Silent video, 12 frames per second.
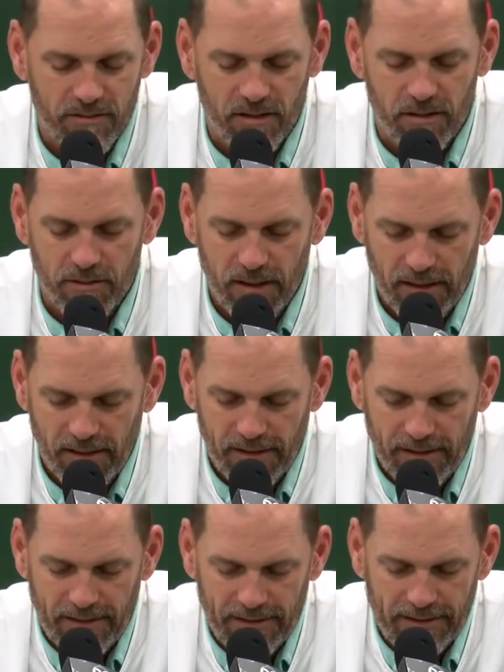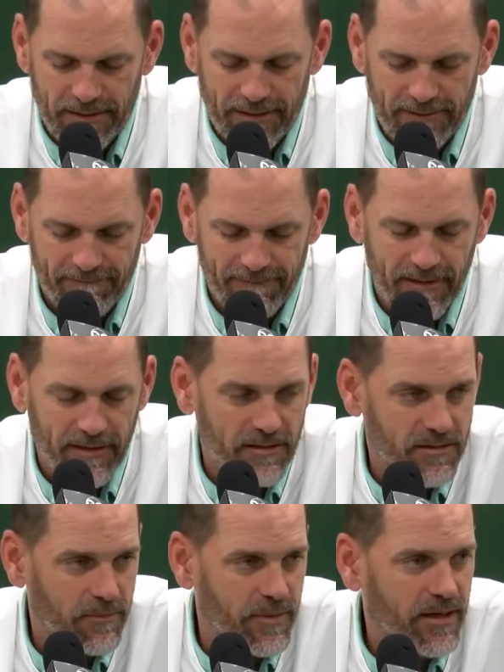So uh, I think
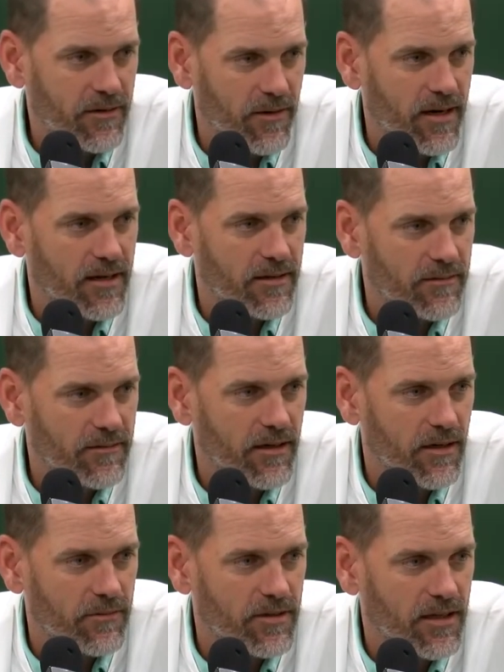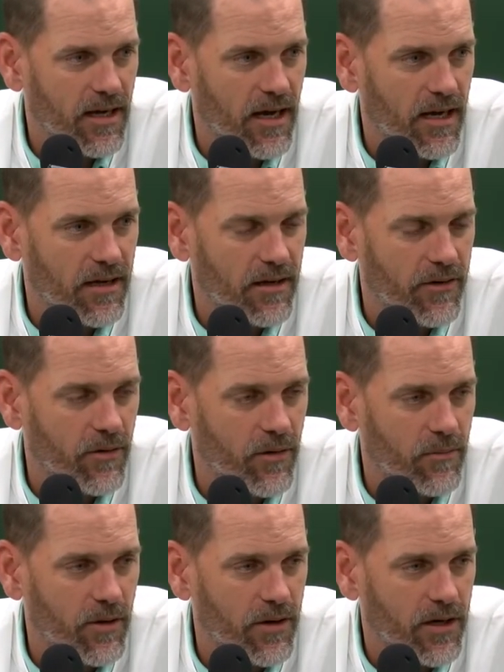it's a big credit, you know, to Collin and
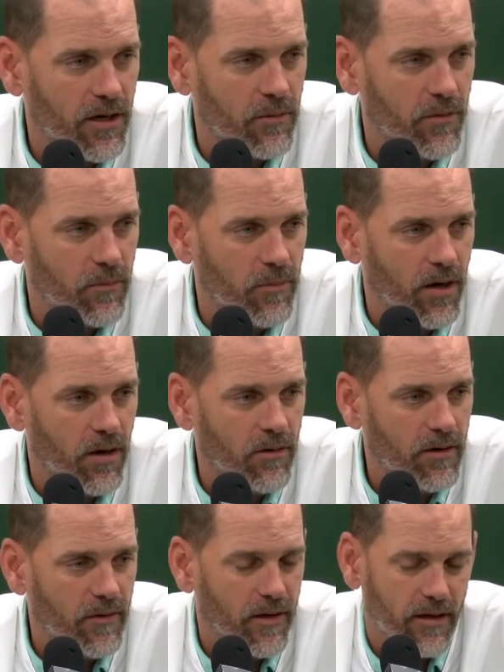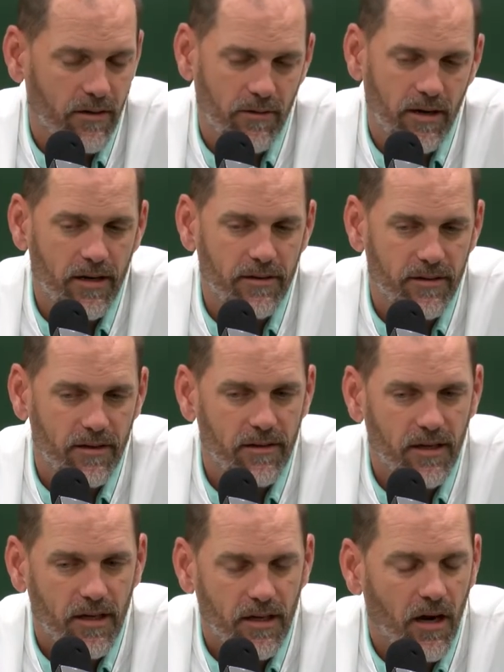knowing where to go with the ball, and then a credit to
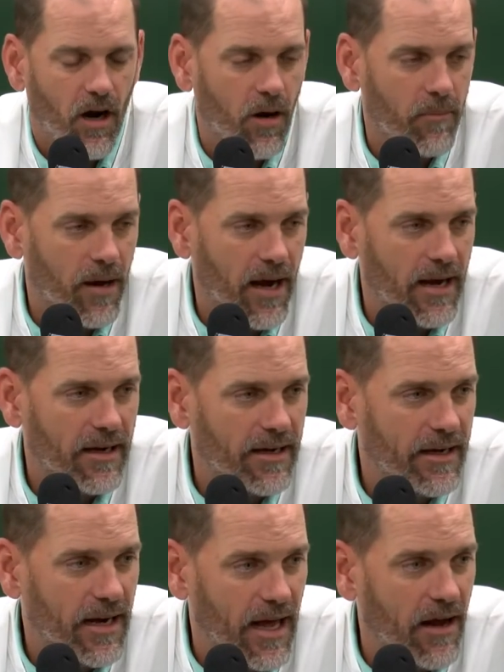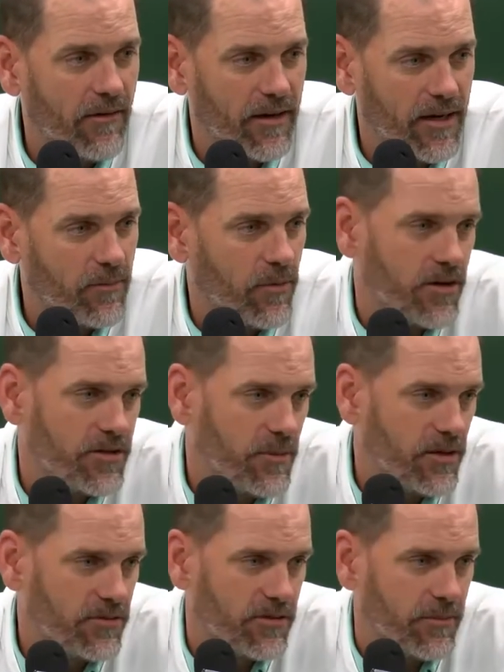our back getting out and getting where he's
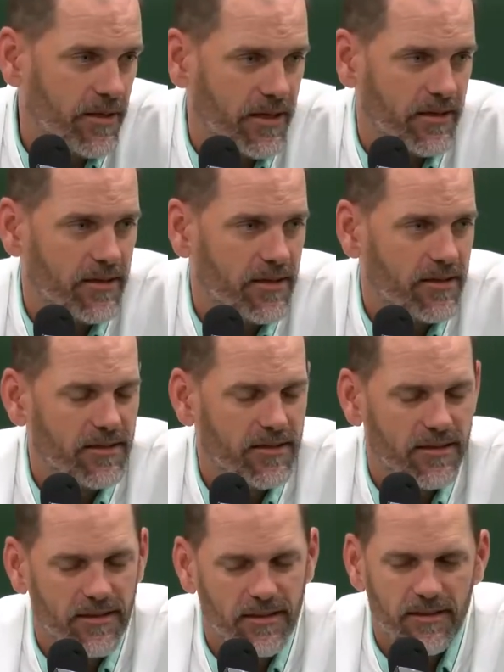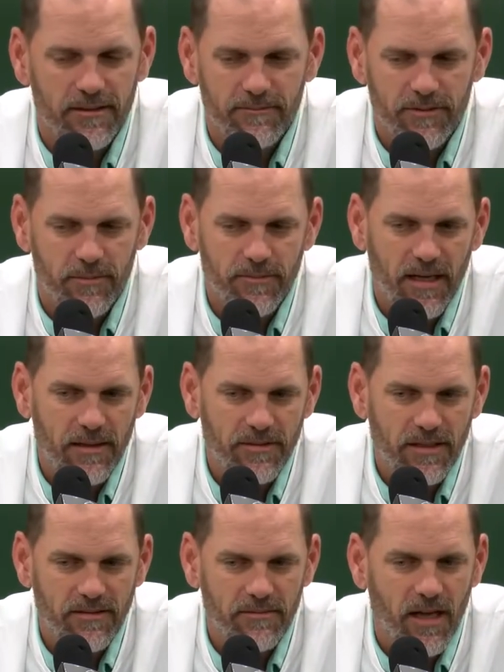supposed to be. Uh, sometimes
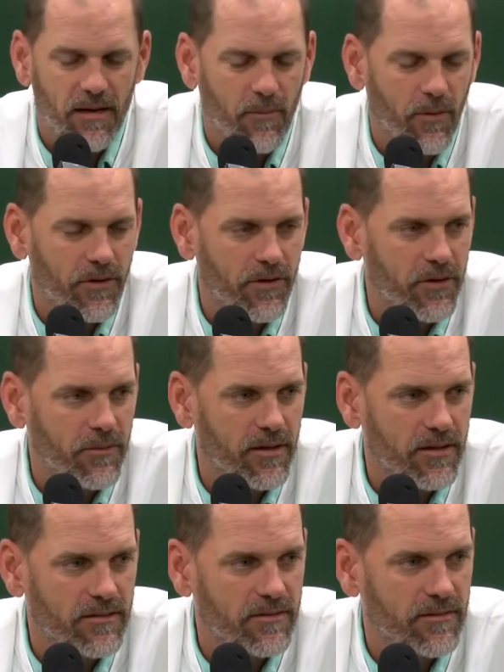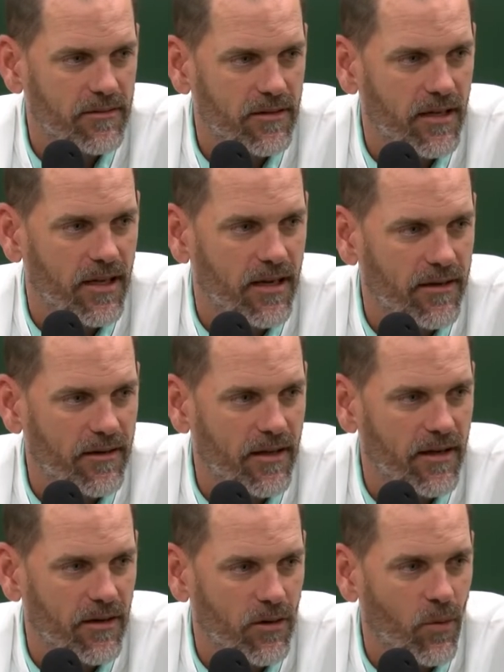that's a lot more to do with it than
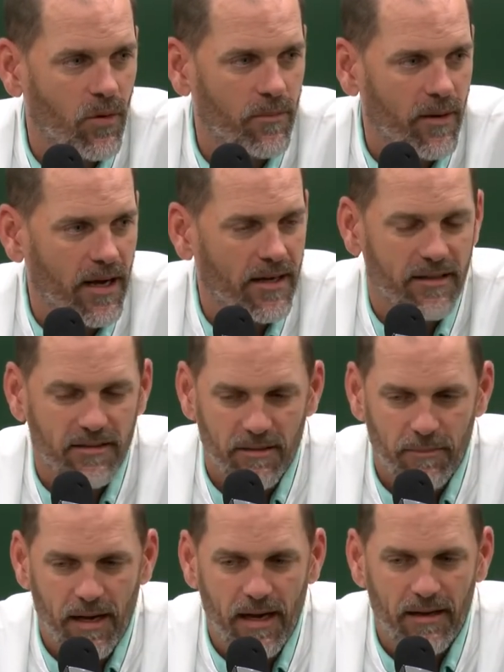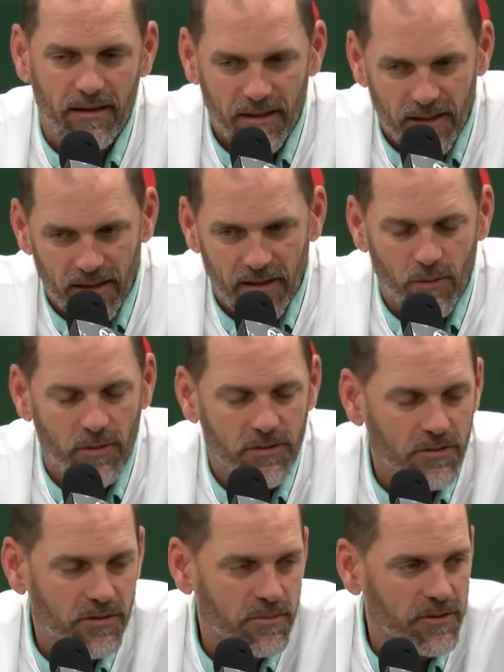than the quarterback is the back going
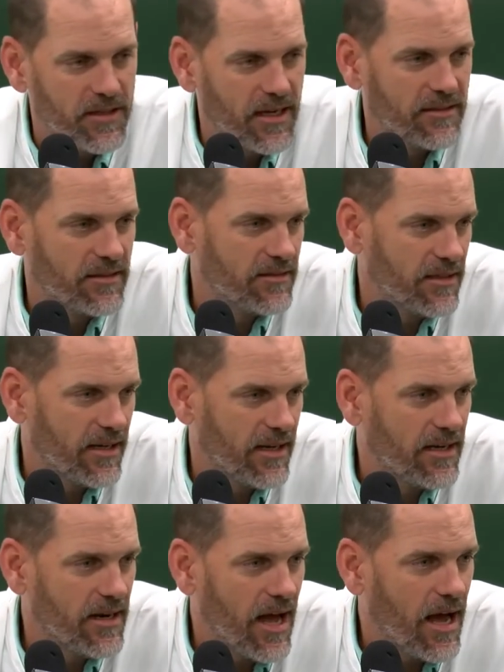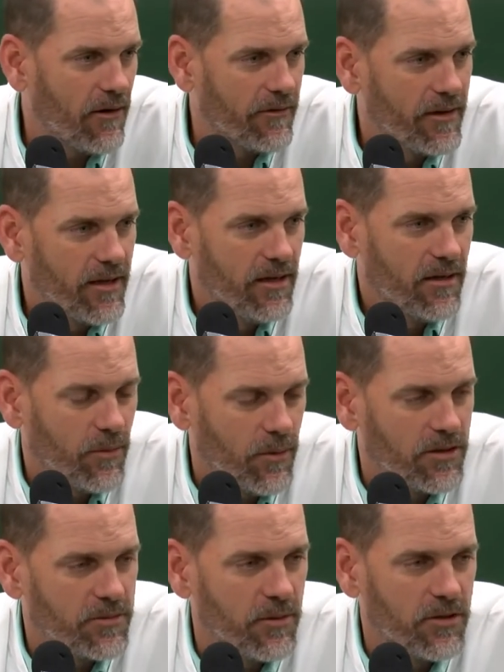through his protections and getting out
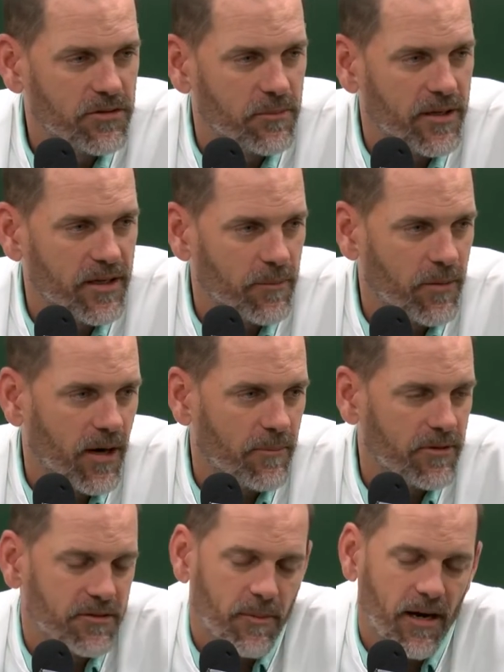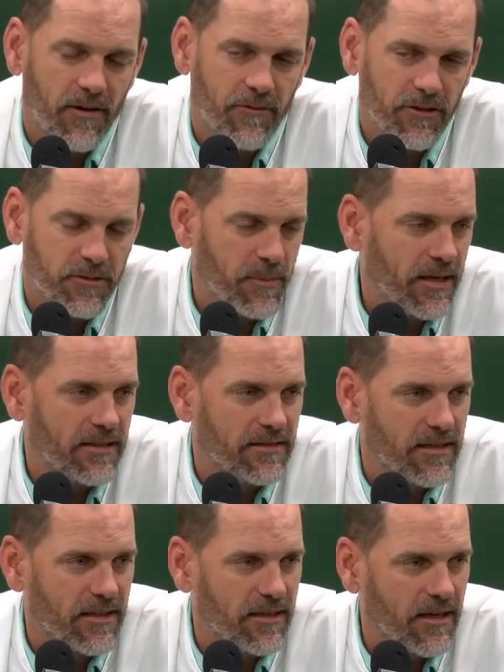where he's supposed to be in the proper spot for
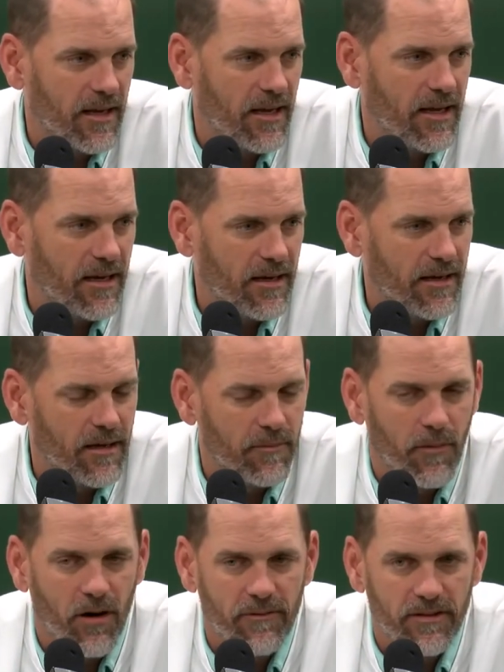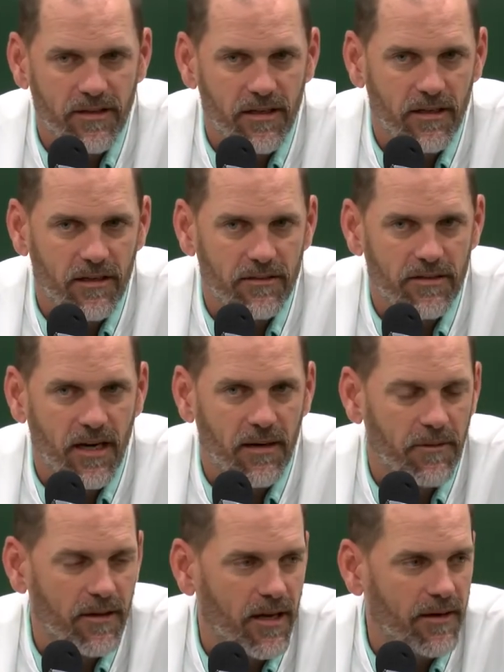spacing. And uh, Marvin's done a good
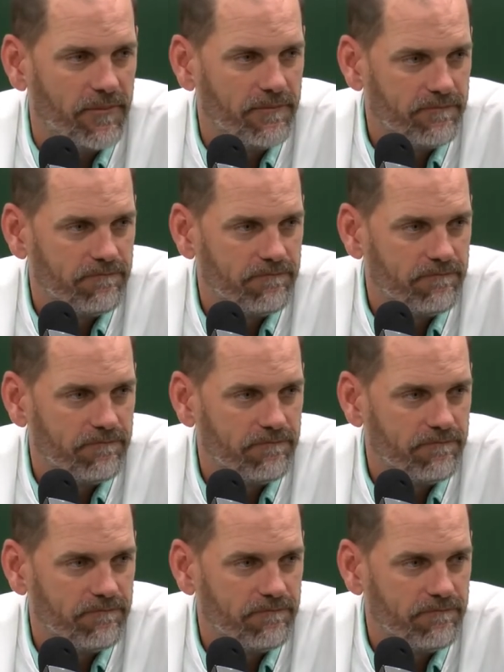job with that.